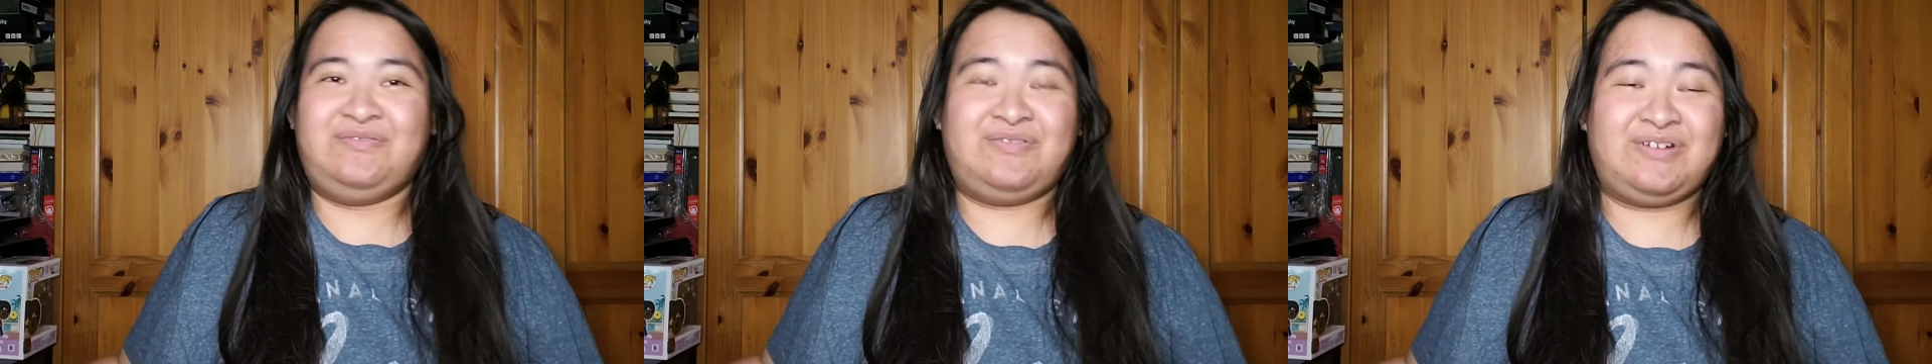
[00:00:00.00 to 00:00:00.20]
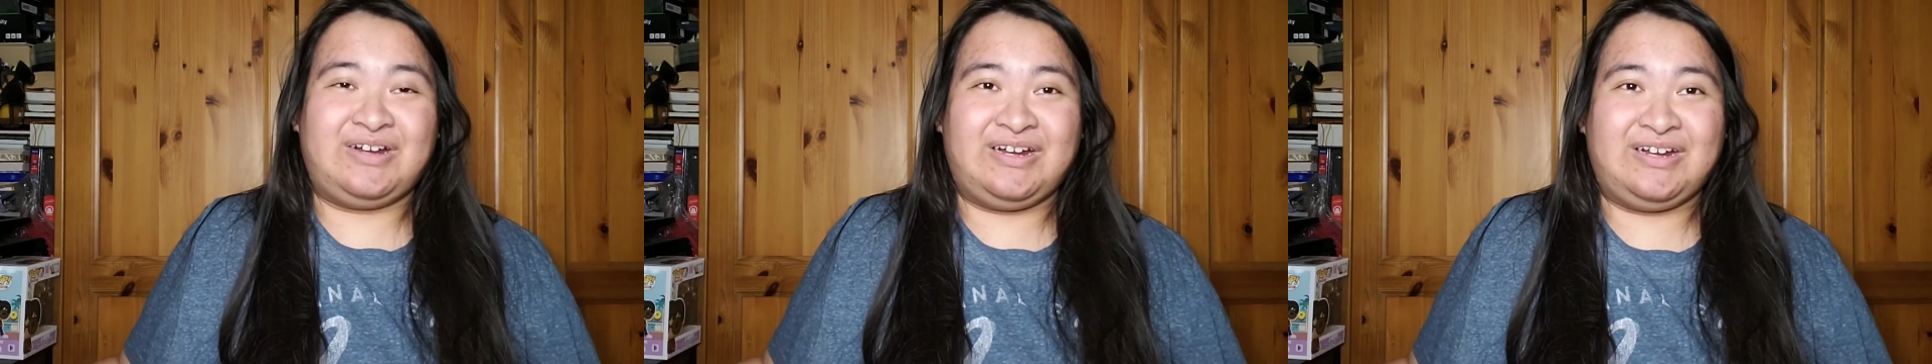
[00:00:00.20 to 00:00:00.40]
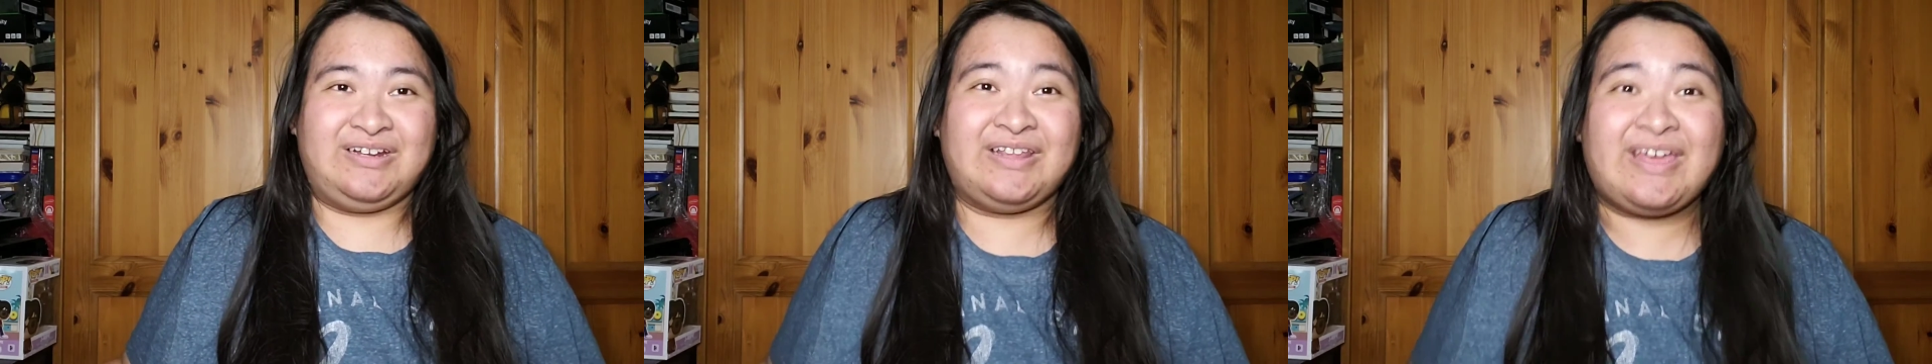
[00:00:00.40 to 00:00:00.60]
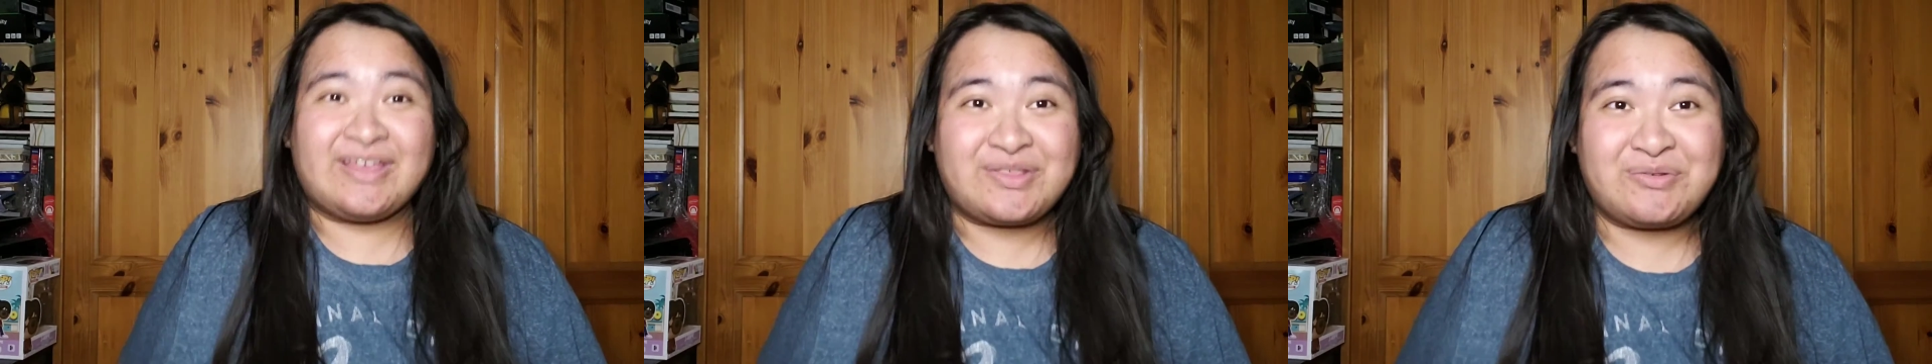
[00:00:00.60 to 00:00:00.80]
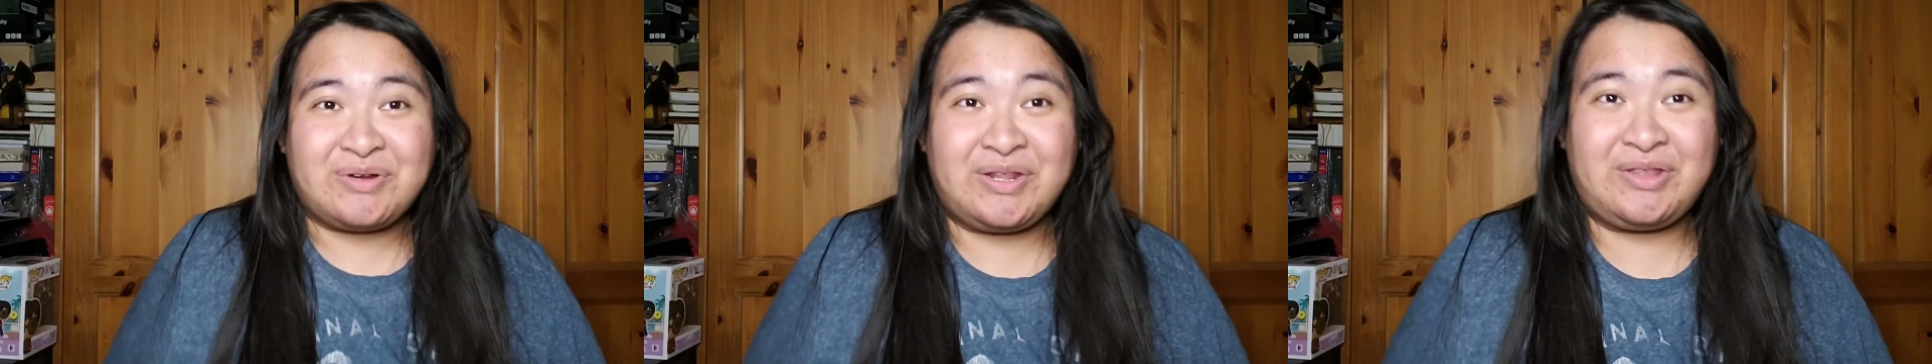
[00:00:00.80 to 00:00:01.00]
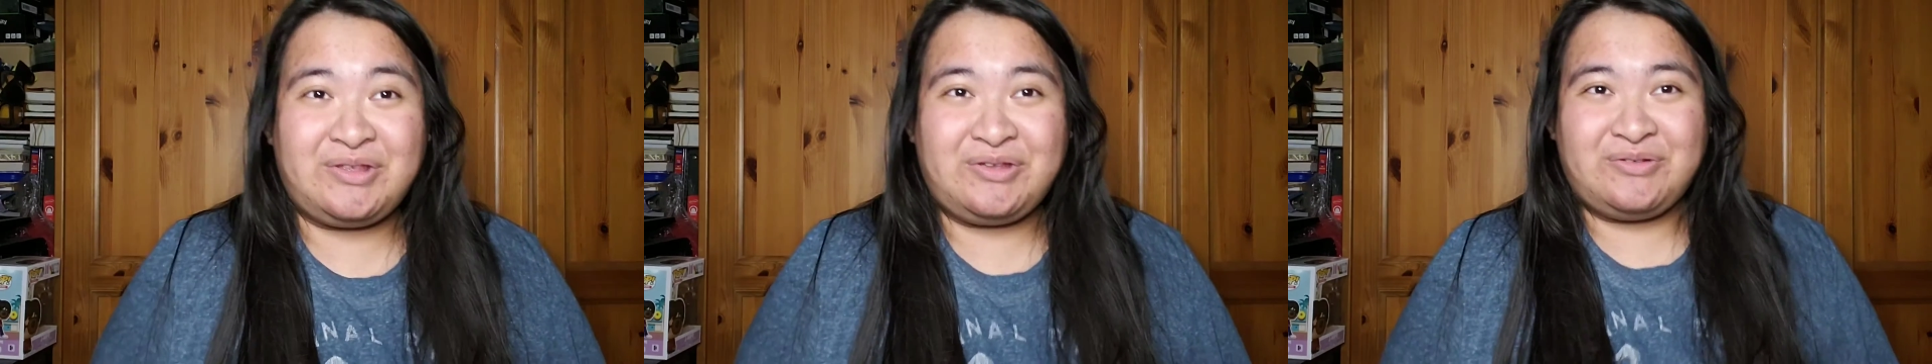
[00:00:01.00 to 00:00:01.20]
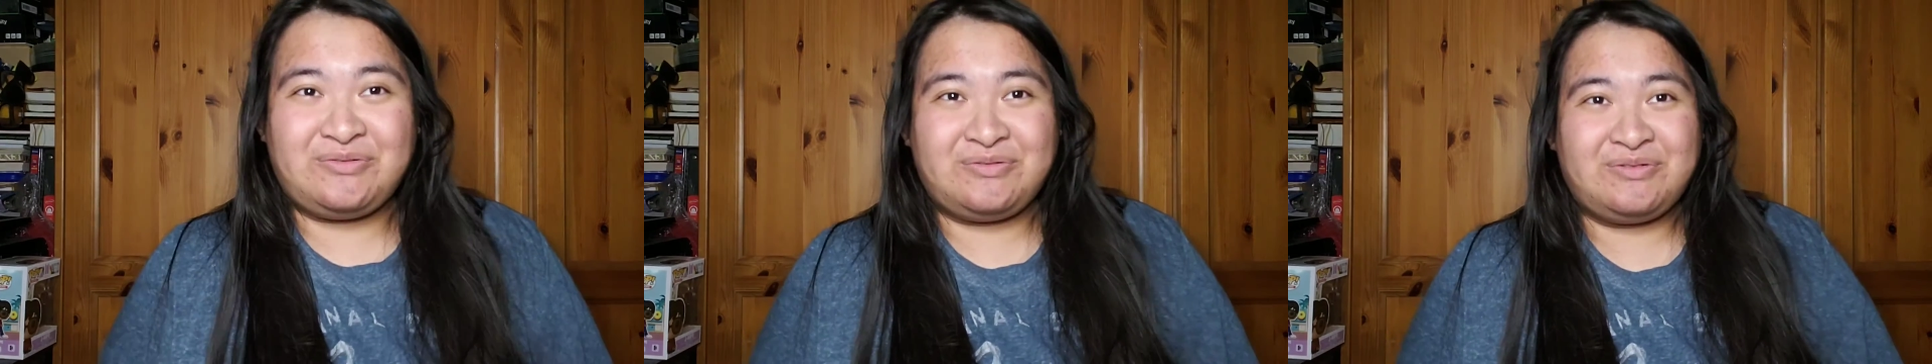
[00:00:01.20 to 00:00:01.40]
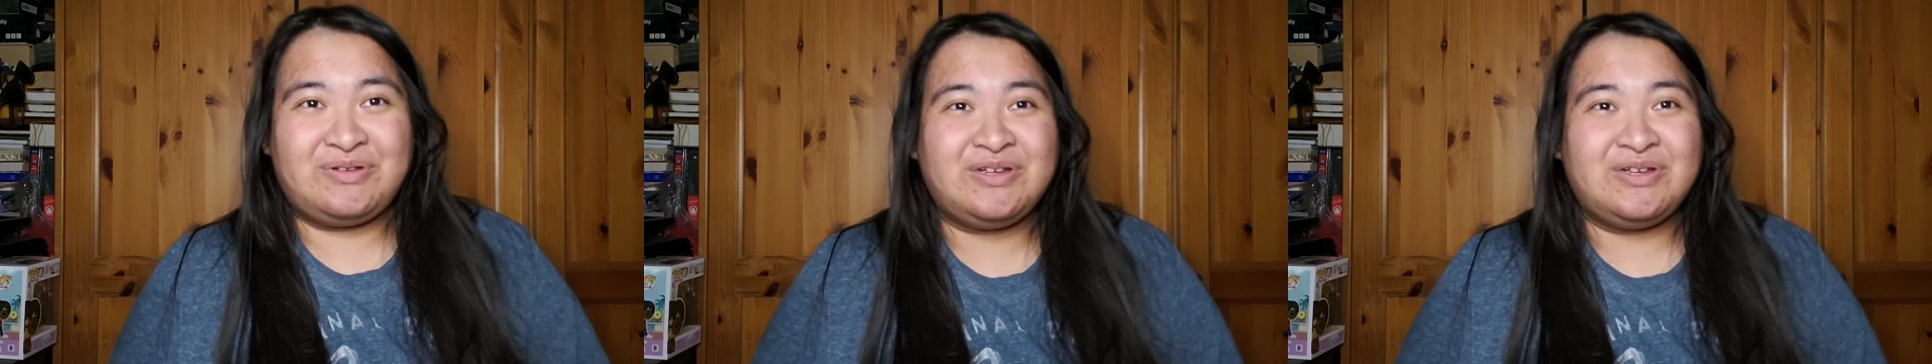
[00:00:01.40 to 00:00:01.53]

for the S22